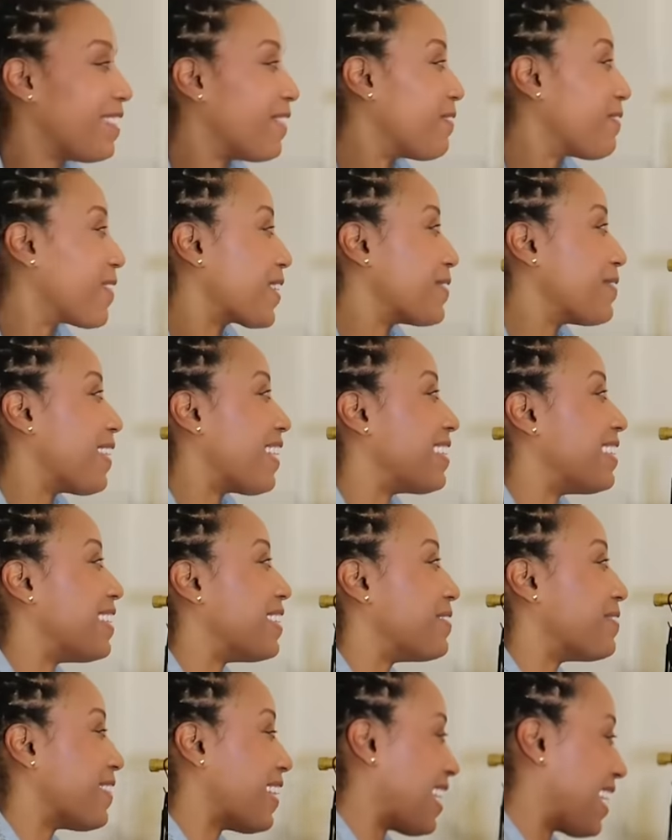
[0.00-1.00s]
Don't worry about
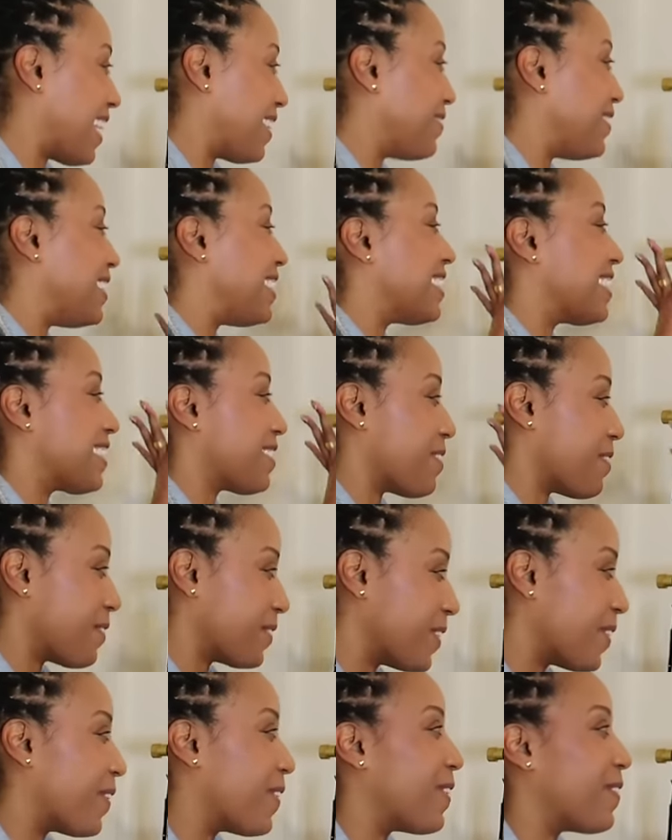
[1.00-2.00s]
nothing behind me. Just
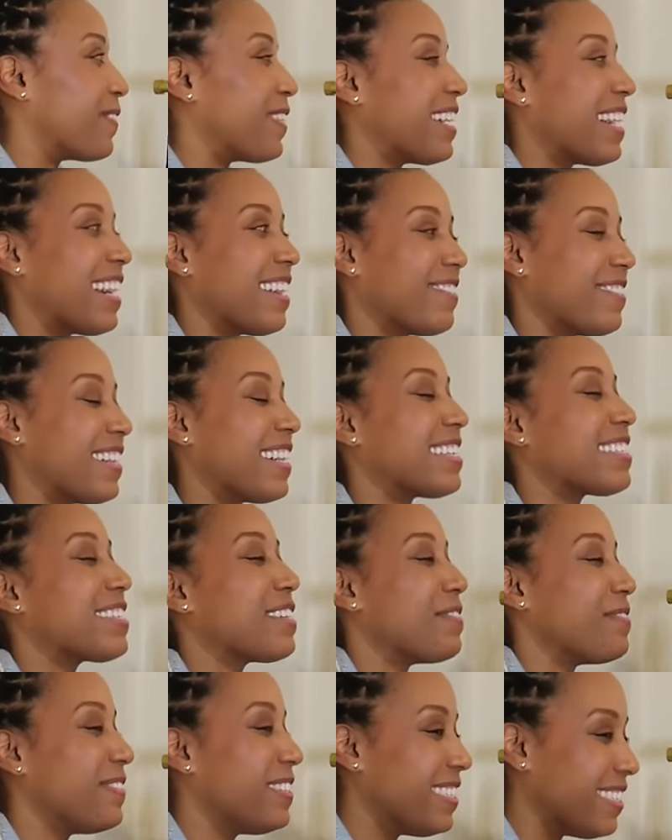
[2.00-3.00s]
hold on. We got we got
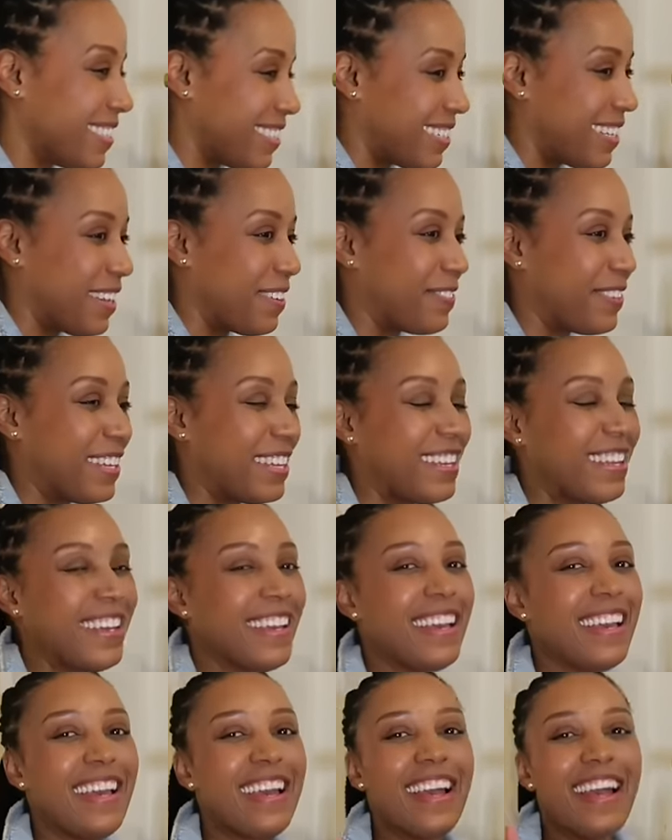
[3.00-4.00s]
something good coming.
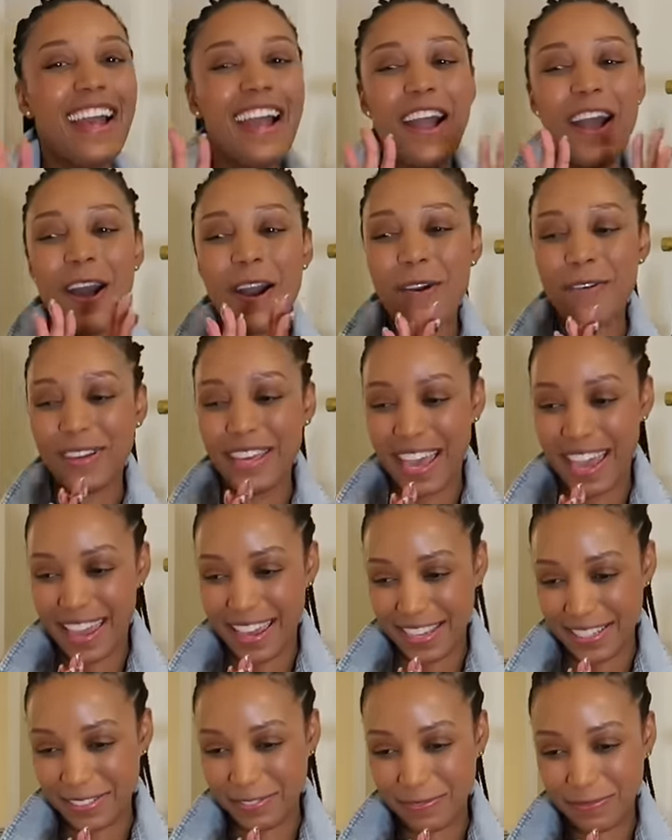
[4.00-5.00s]

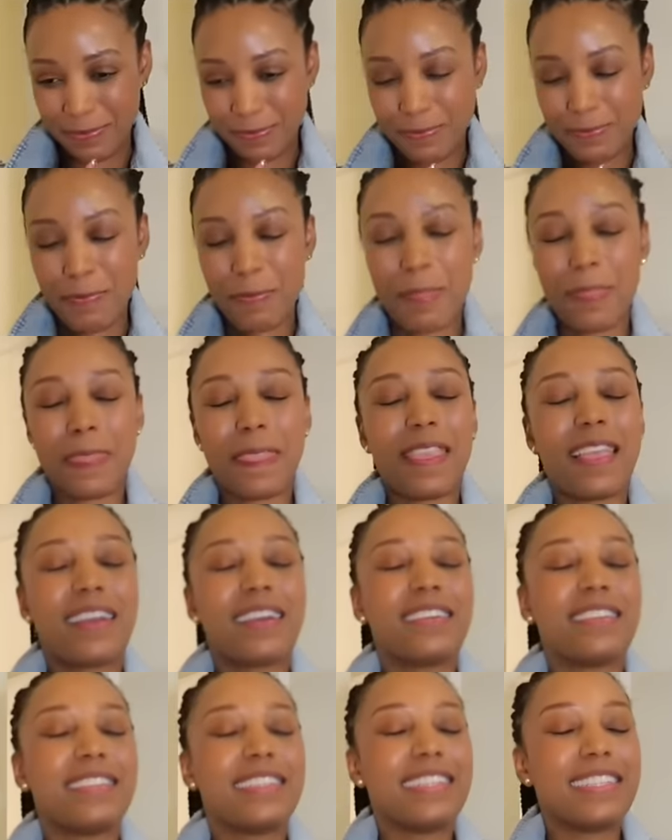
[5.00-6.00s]
Okay.
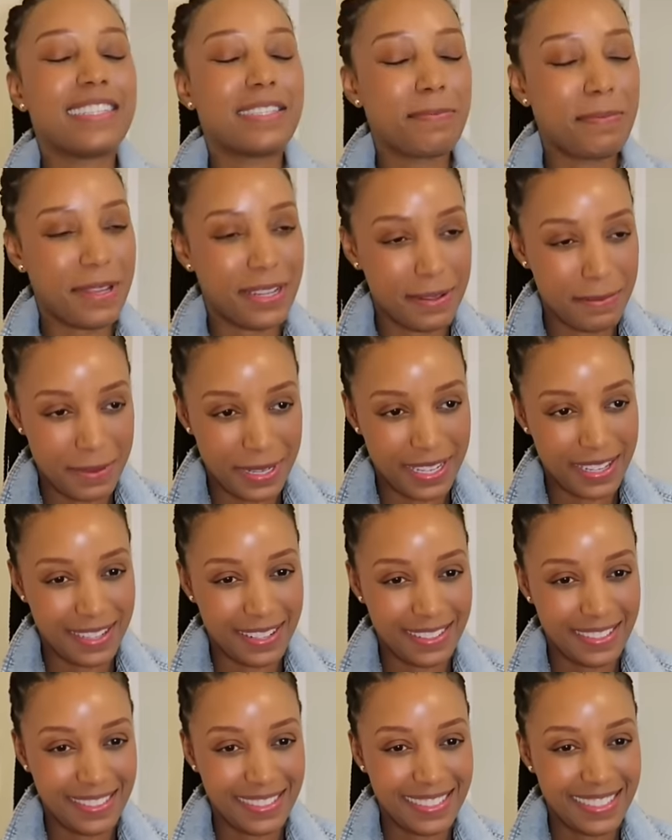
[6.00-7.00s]
It's been a
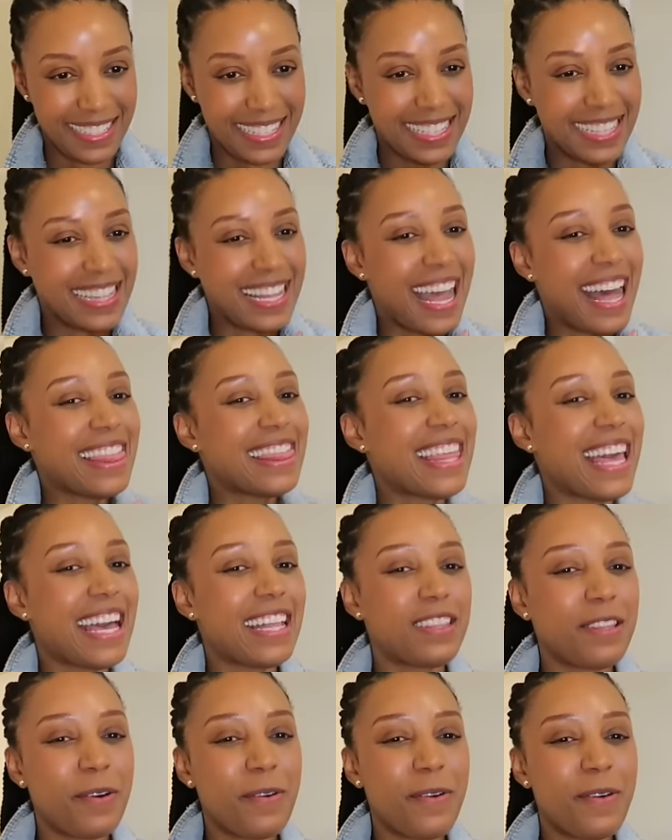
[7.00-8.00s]
minute. Not
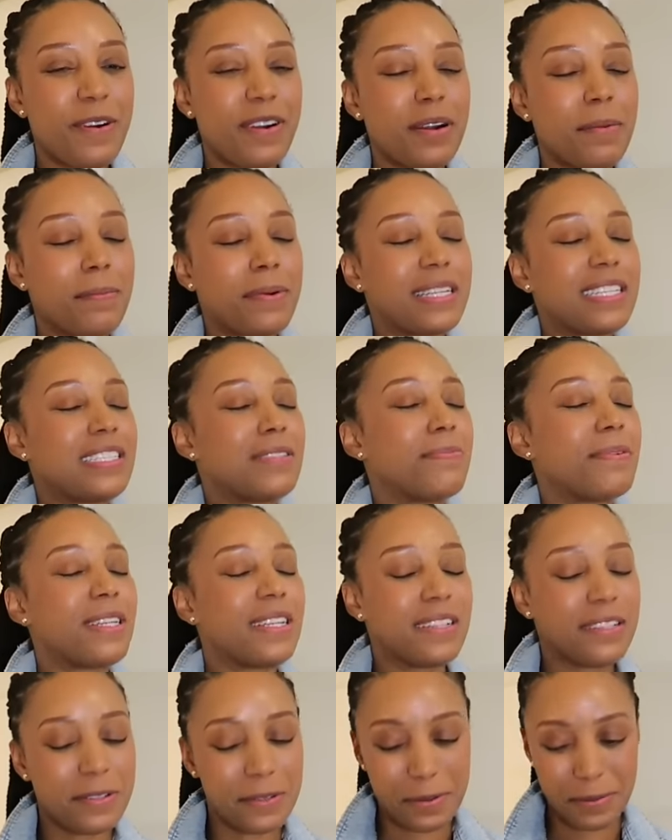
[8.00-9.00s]
that long, but it's been
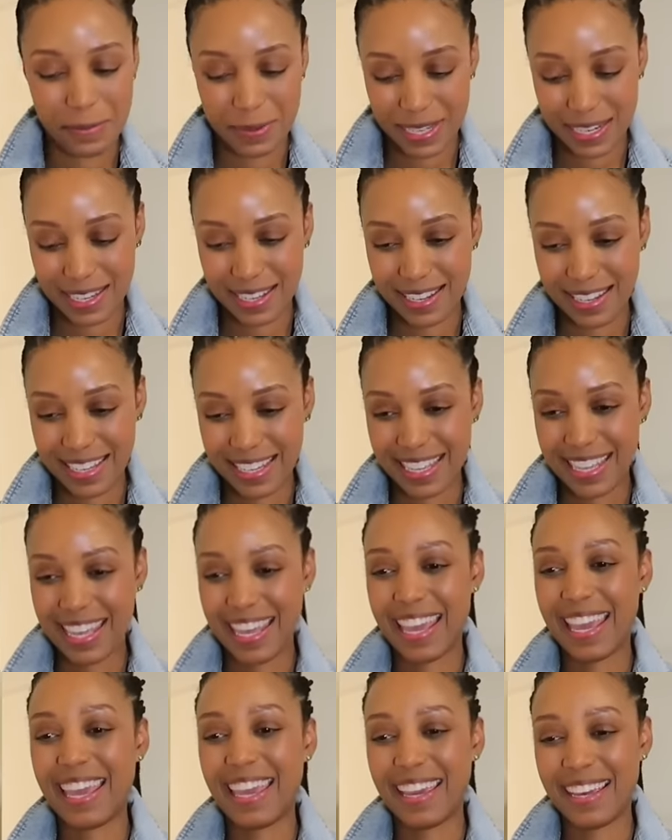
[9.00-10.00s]
a little minute.
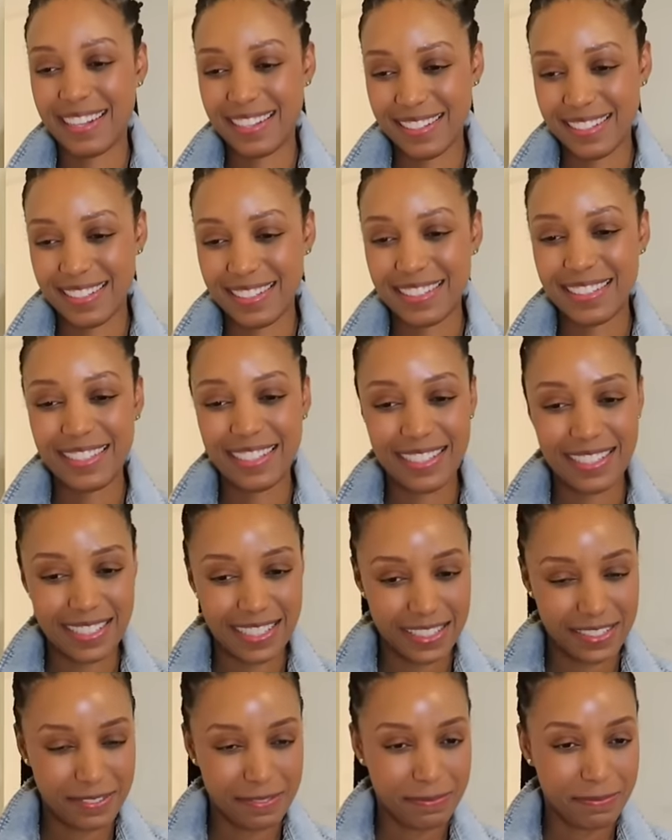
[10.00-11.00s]
And listen.